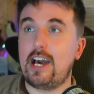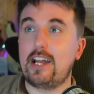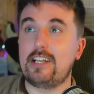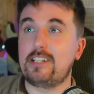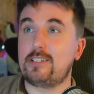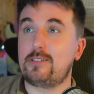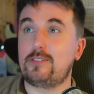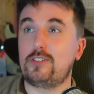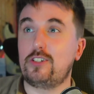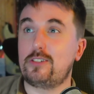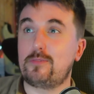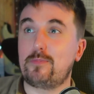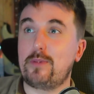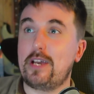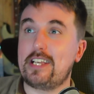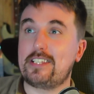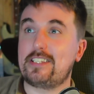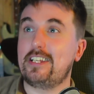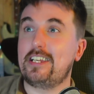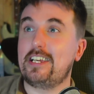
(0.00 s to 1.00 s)
it's just
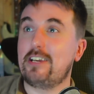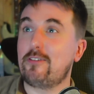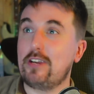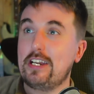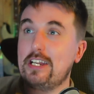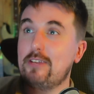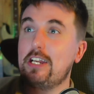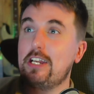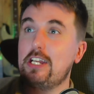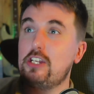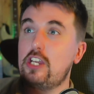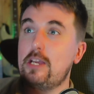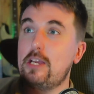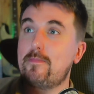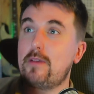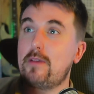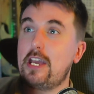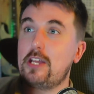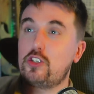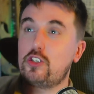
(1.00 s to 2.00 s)
basically a really, really cheap
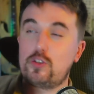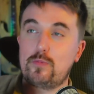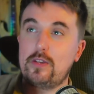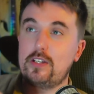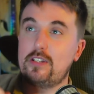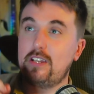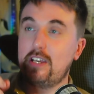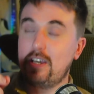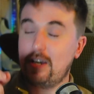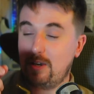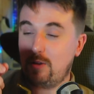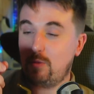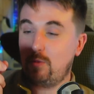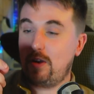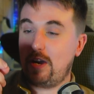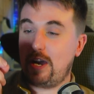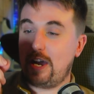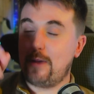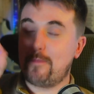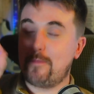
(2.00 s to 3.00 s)
instrument
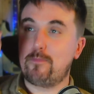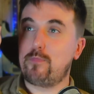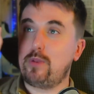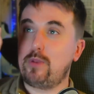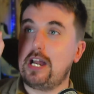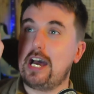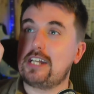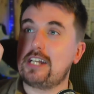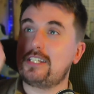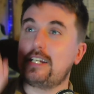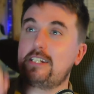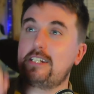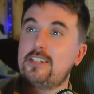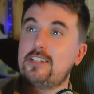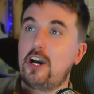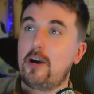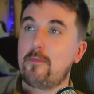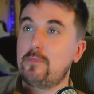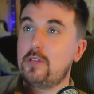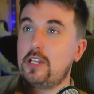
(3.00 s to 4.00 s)
with a plastic
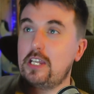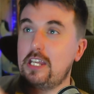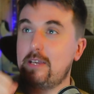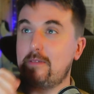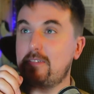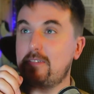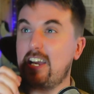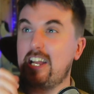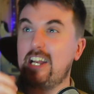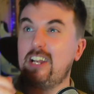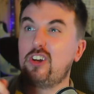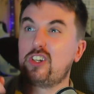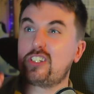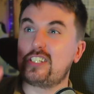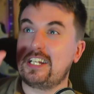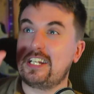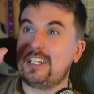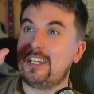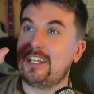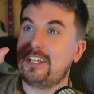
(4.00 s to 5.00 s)
top that you kind of looks
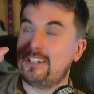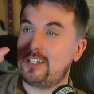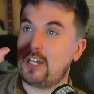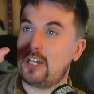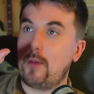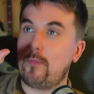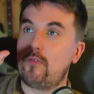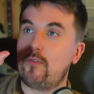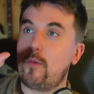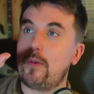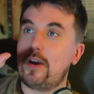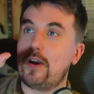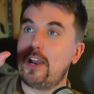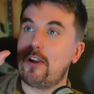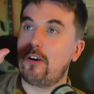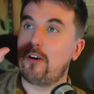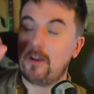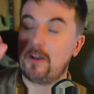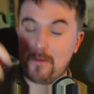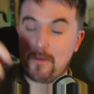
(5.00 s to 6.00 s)
like the top of a
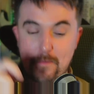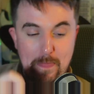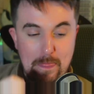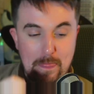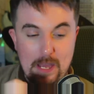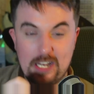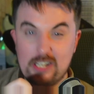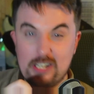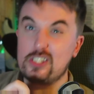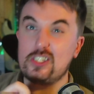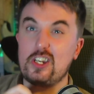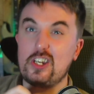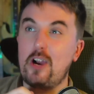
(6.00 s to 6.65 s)
biro, and you just sort of